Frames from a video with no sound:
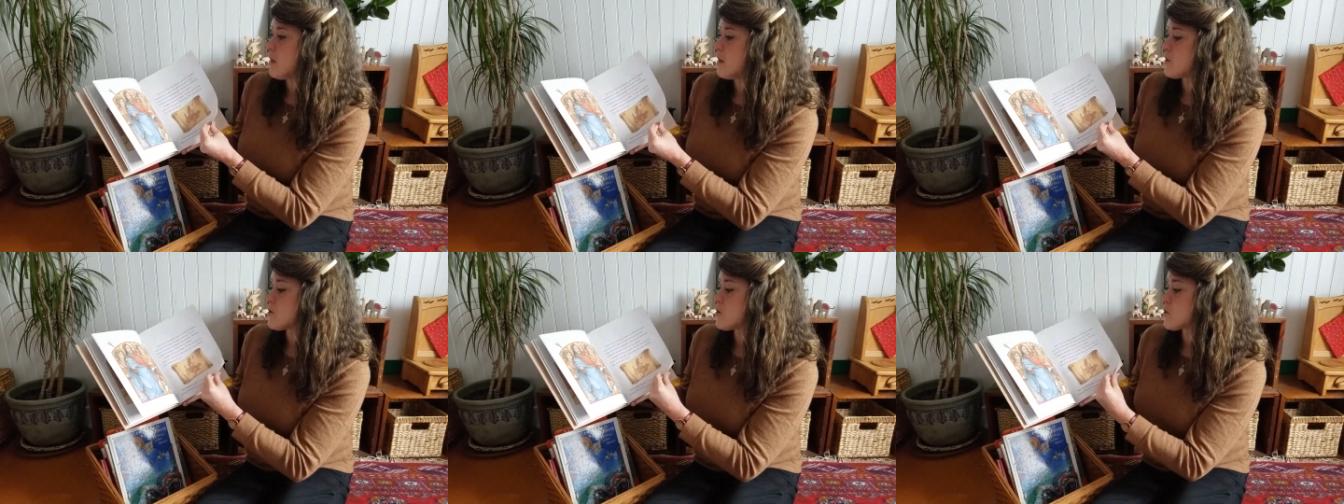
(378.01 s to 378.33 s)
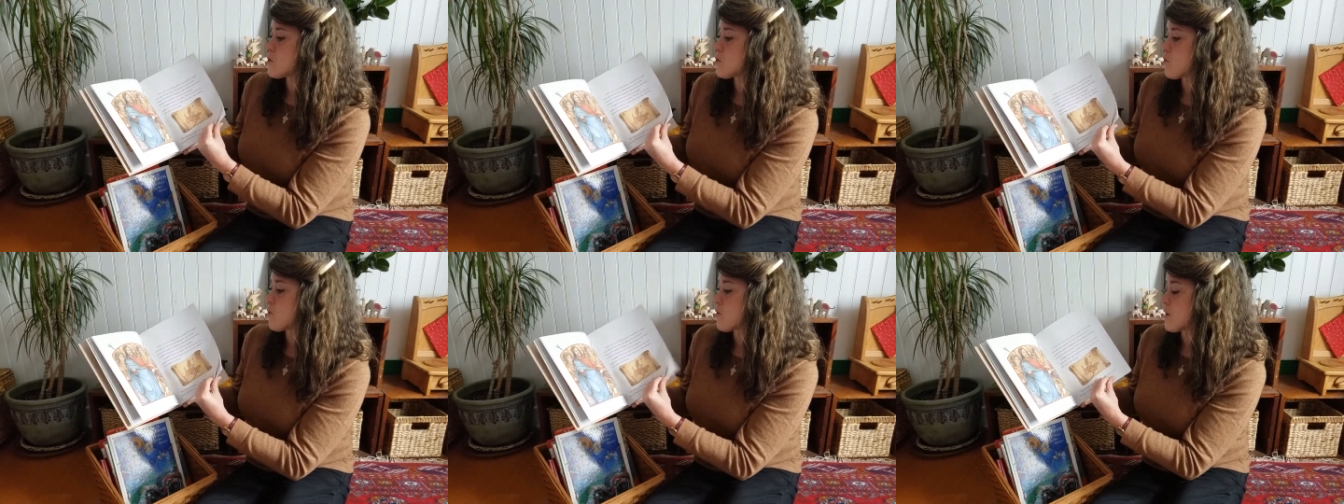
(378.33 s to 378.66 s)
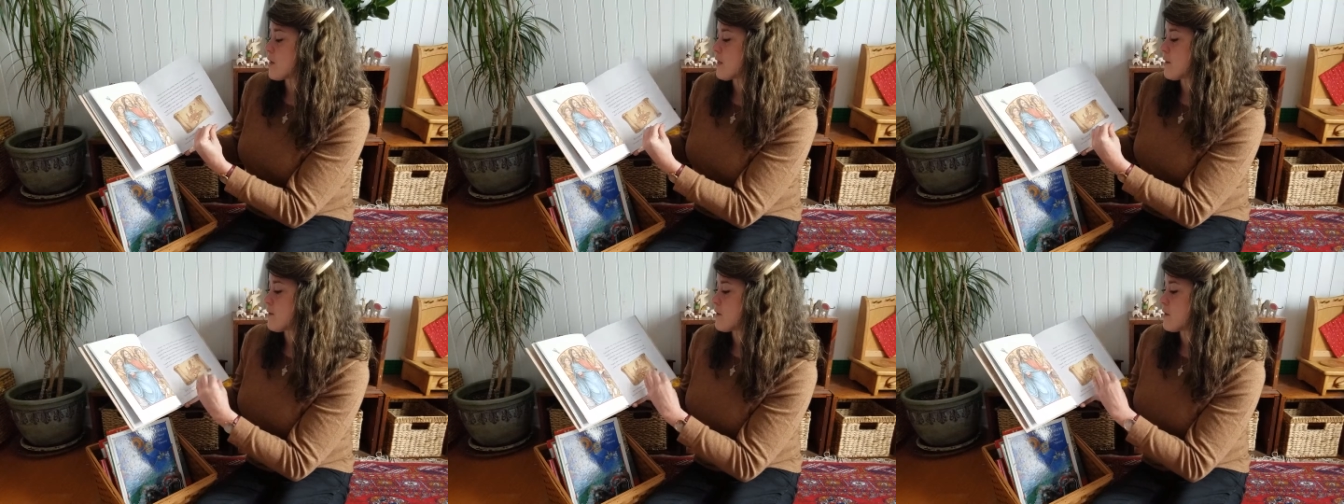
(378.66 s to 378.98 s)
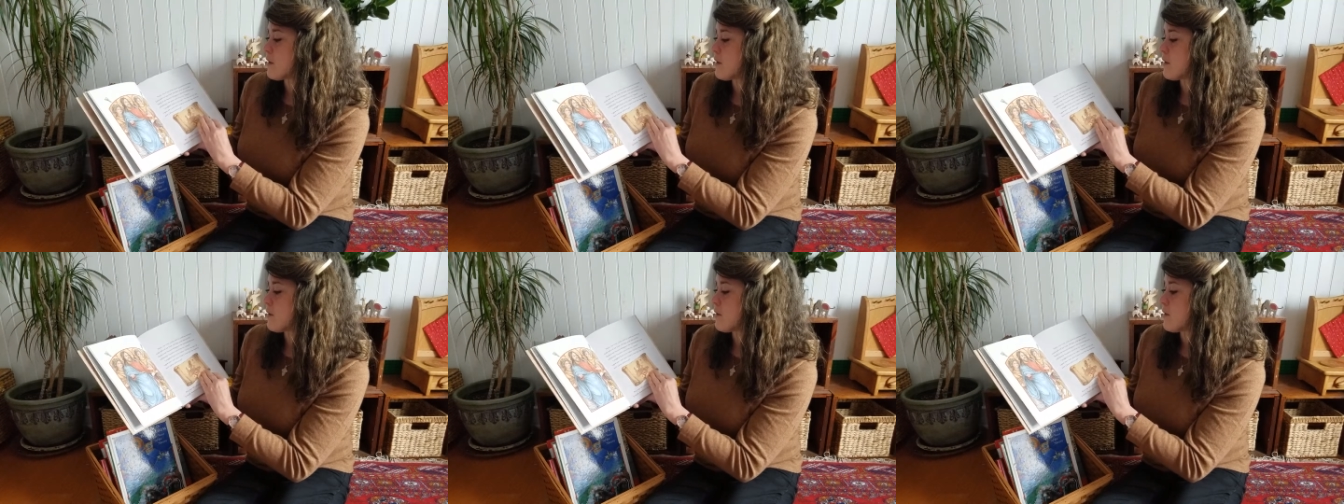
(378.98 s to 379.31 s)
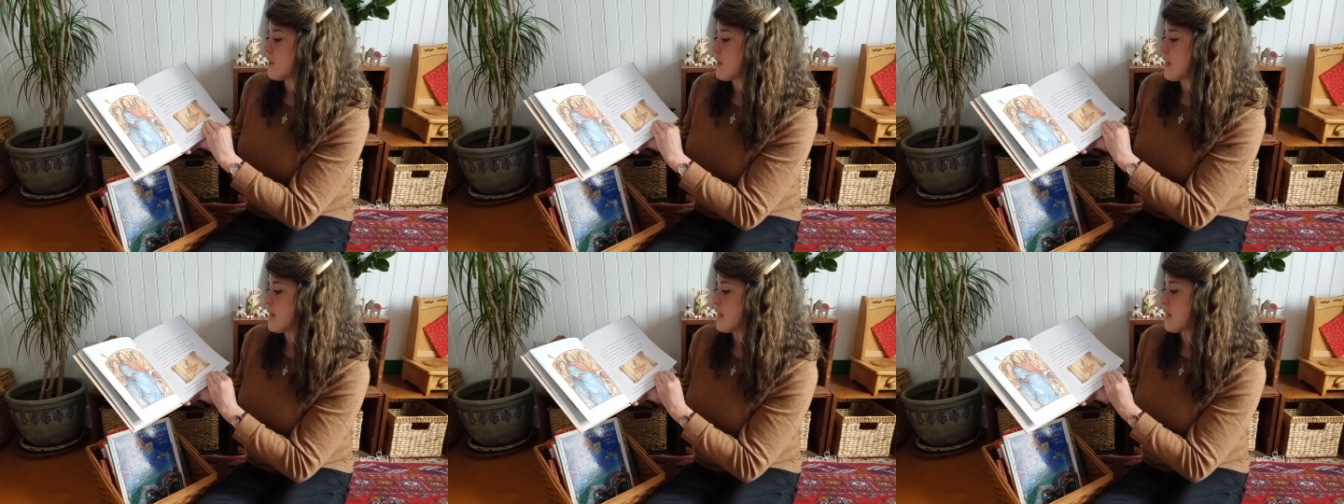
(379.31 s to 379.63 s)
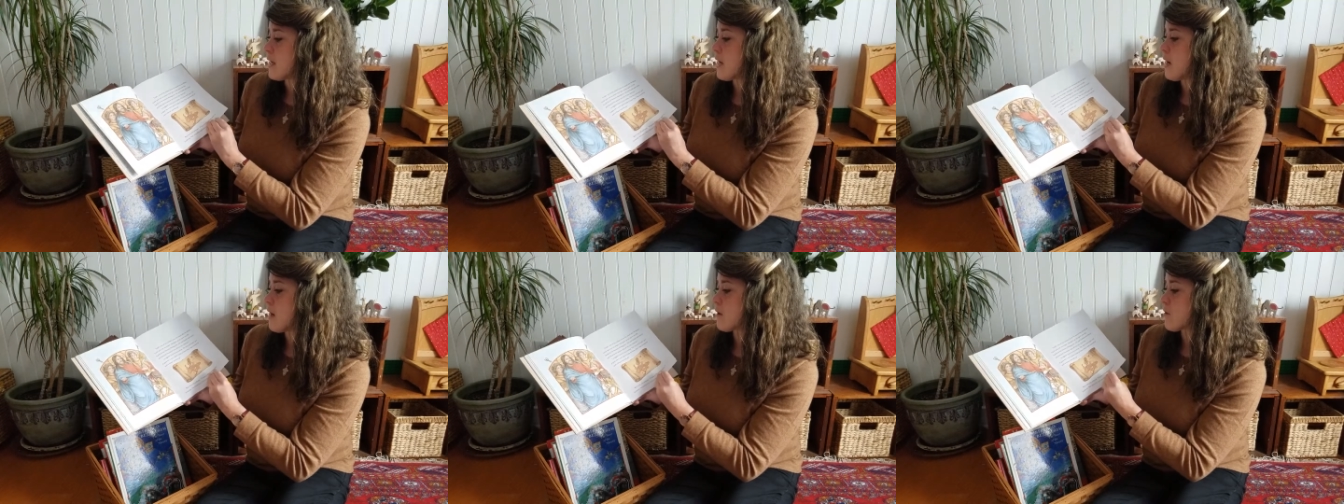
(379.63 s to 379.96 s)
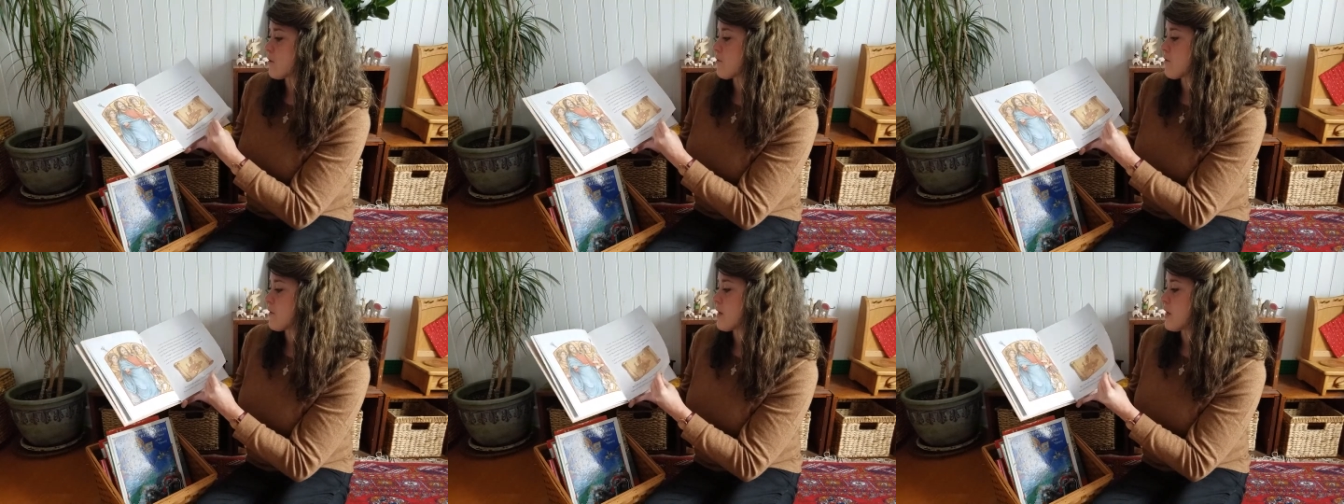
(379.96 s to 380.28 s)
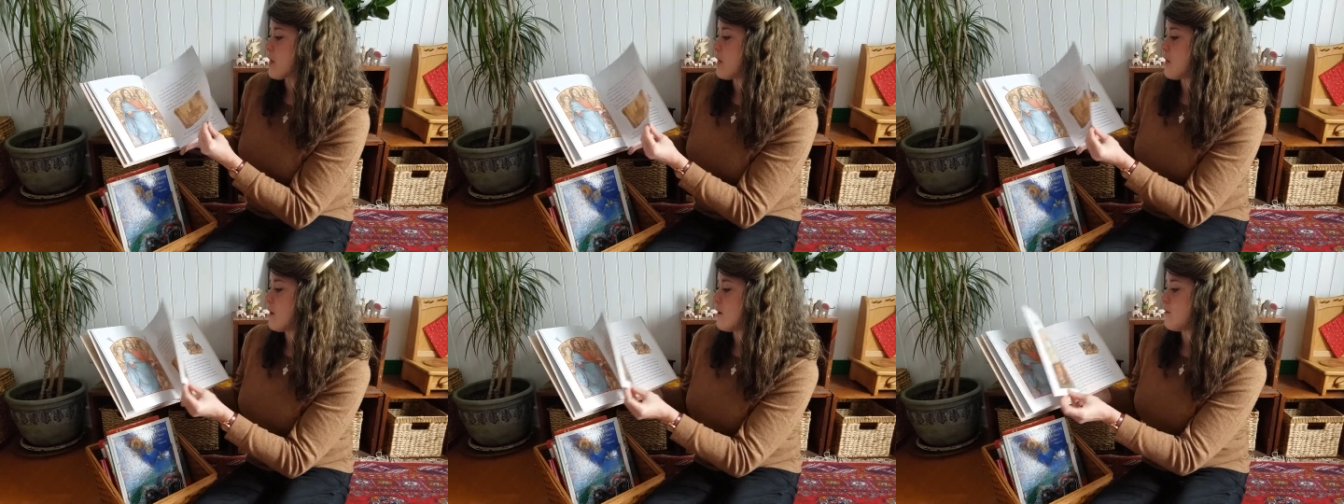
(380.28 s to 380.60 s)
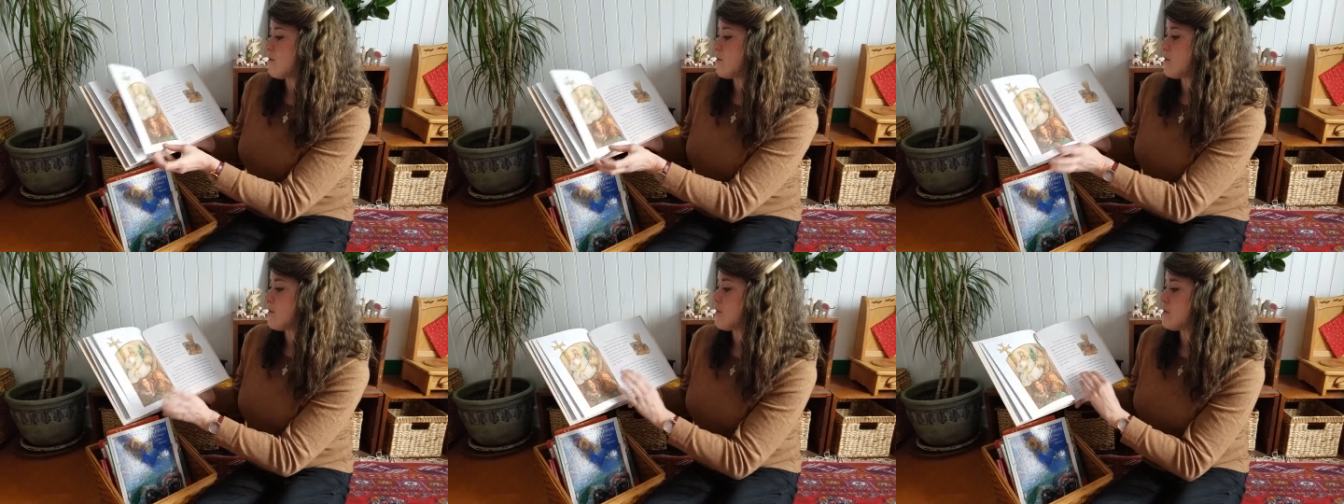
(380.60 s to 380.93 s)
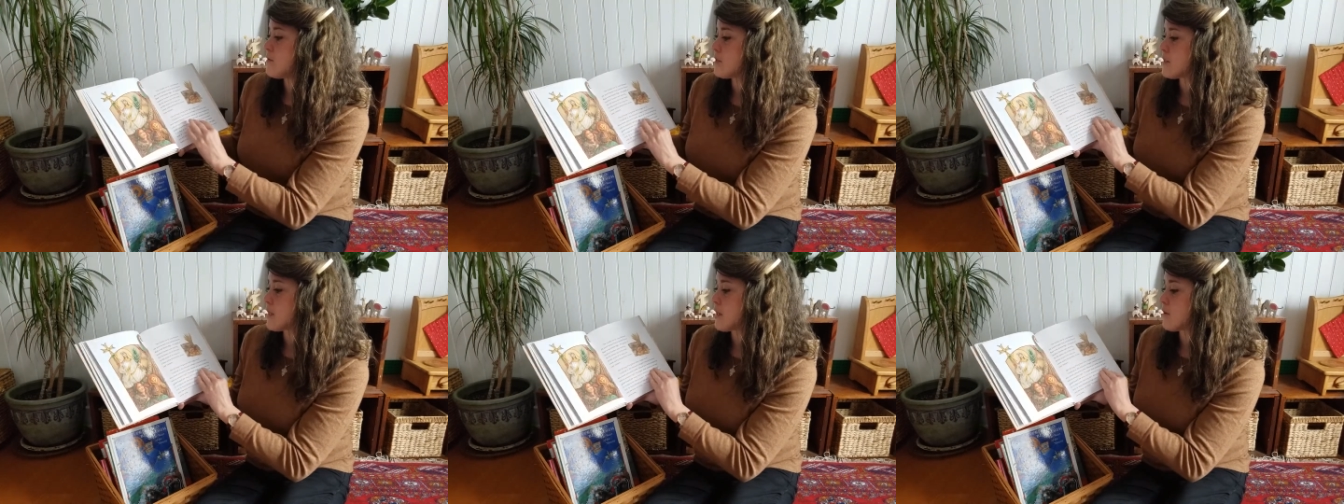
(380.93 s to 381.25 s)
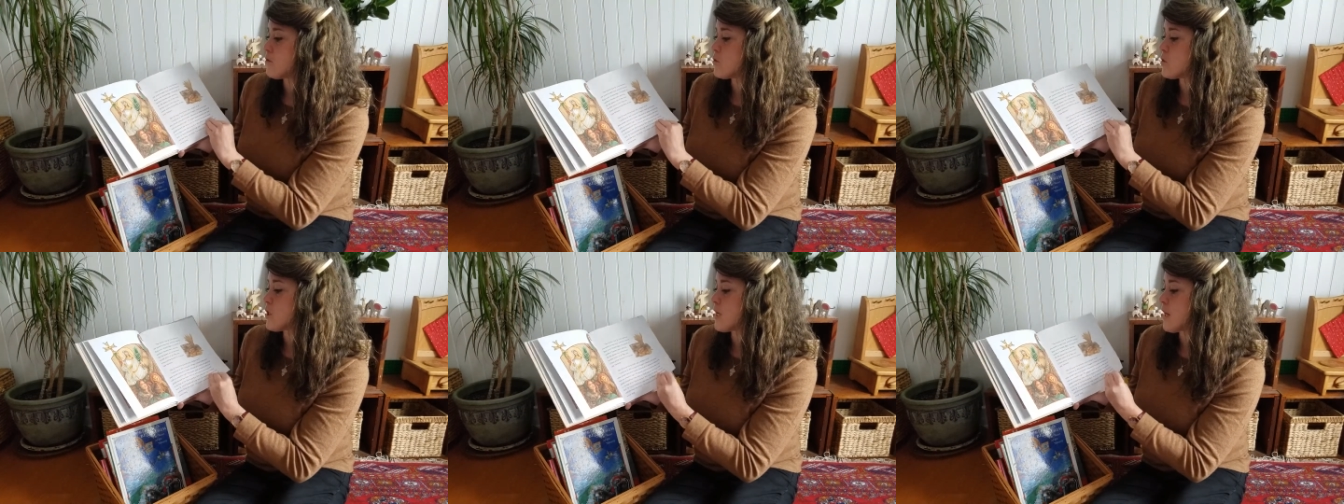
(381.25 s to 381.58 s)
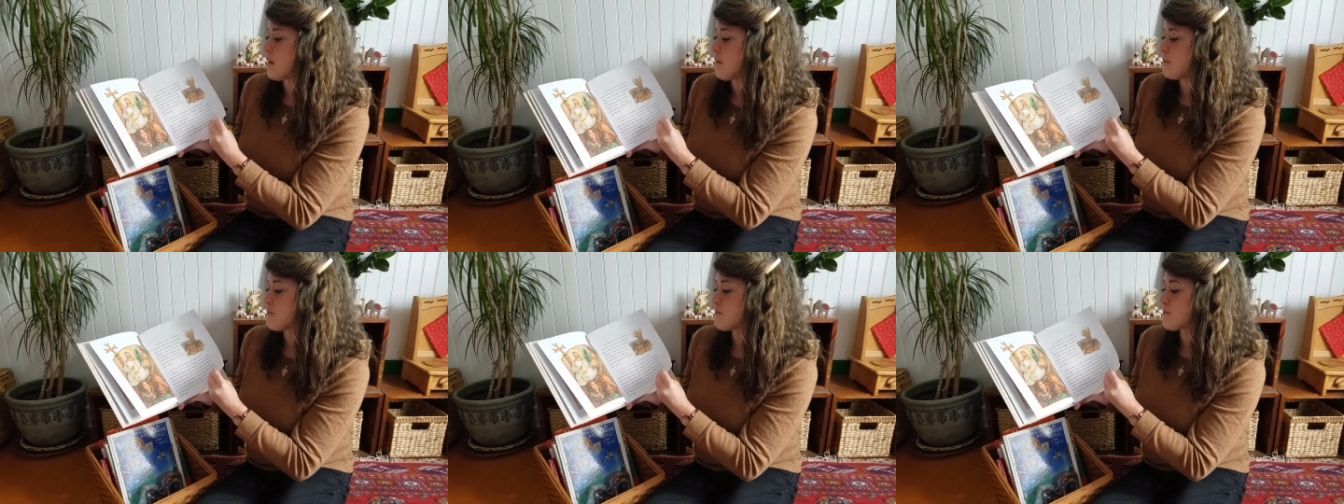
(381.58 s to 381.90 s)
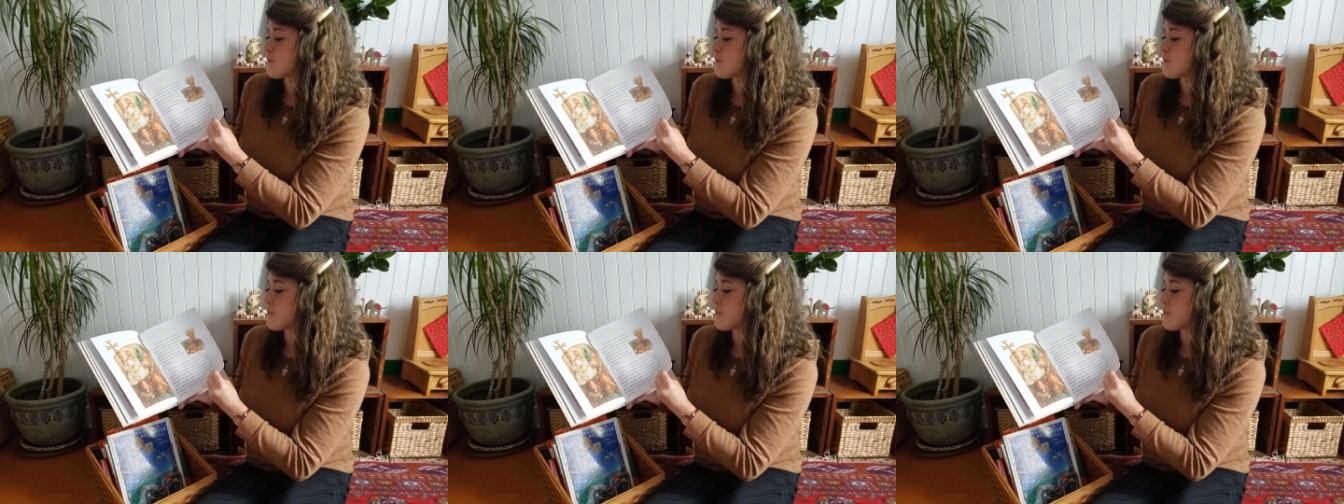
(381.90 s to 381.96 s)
story, the, the hagiography of St. Lucia.